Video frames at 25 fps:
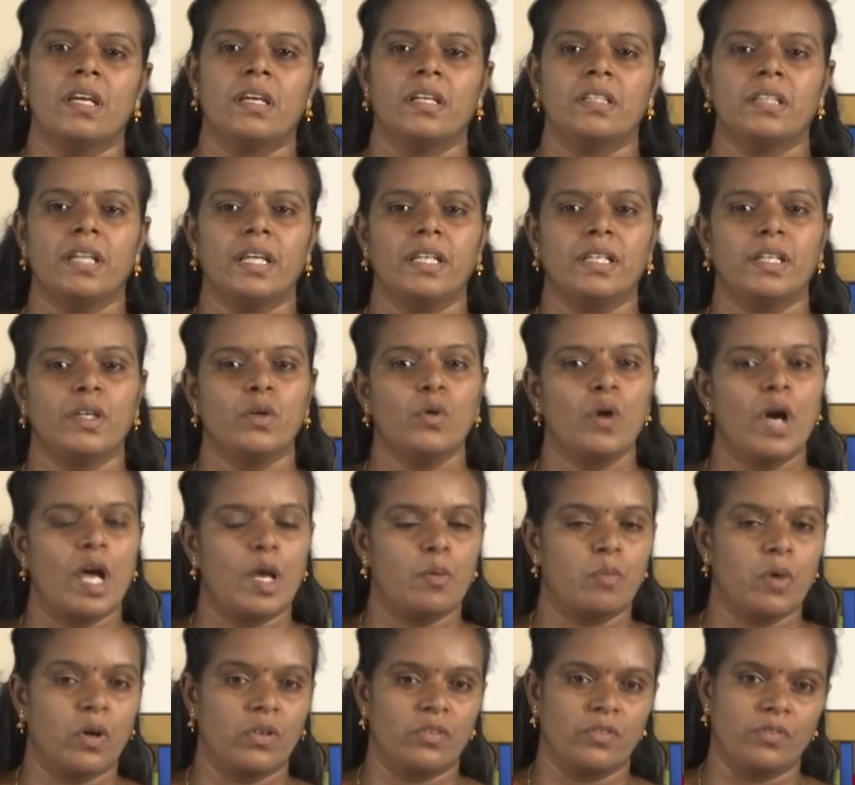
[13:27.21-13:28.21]
They knew
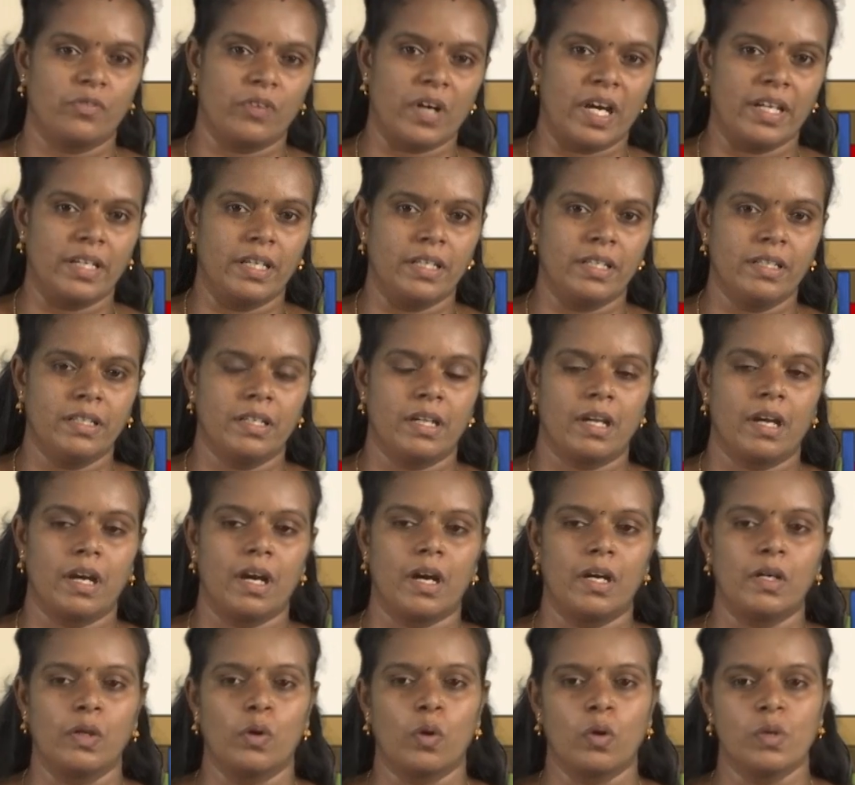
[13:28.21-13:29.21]
about fire
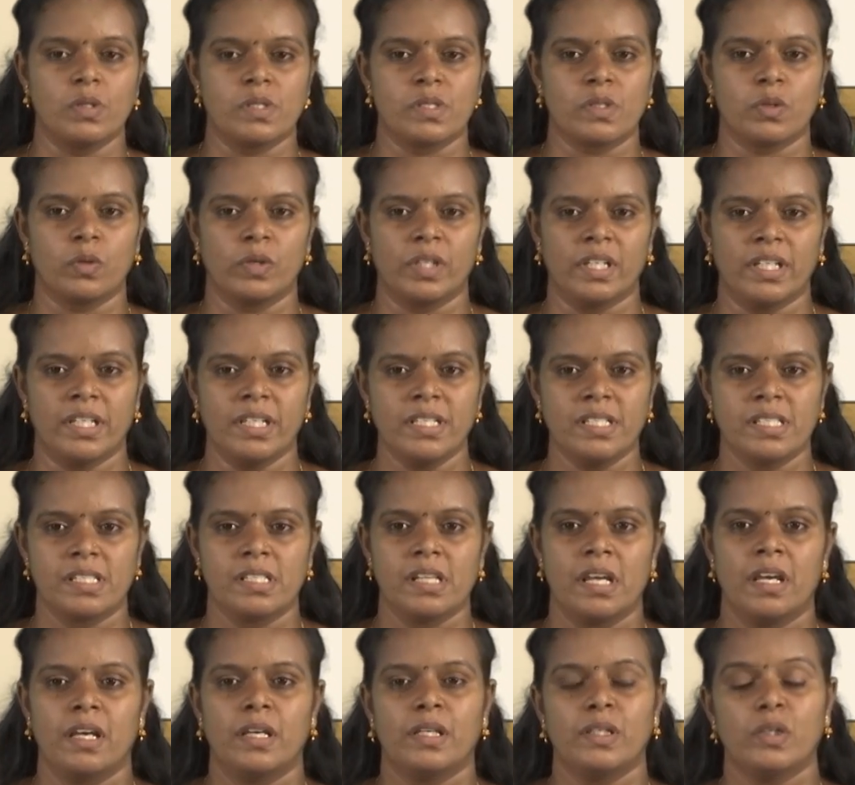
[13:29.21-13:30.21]
and also its
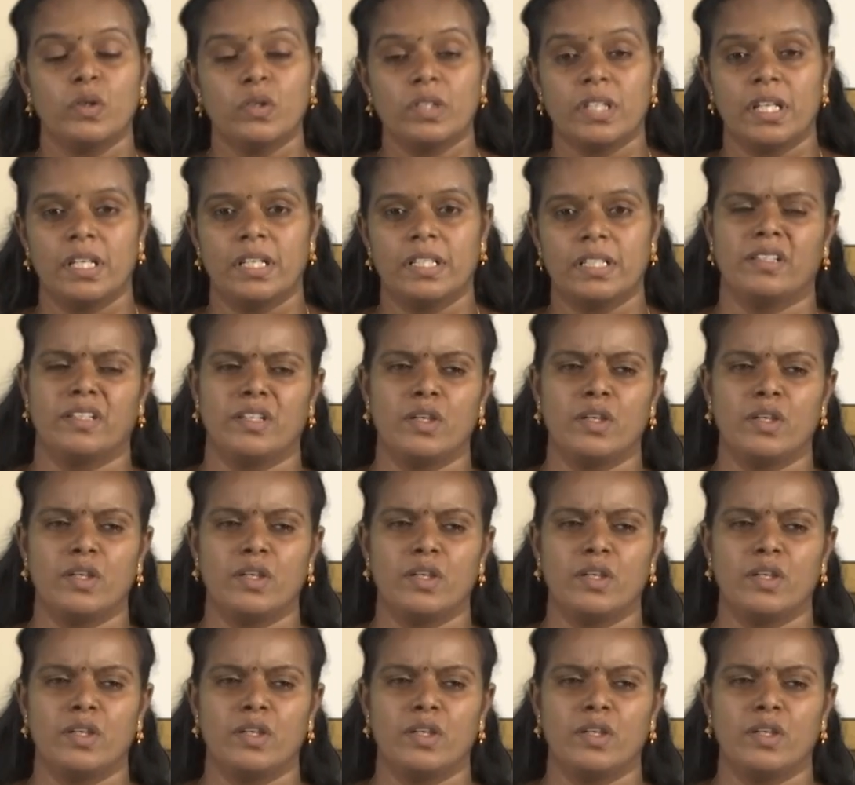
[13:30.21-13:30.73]
utility,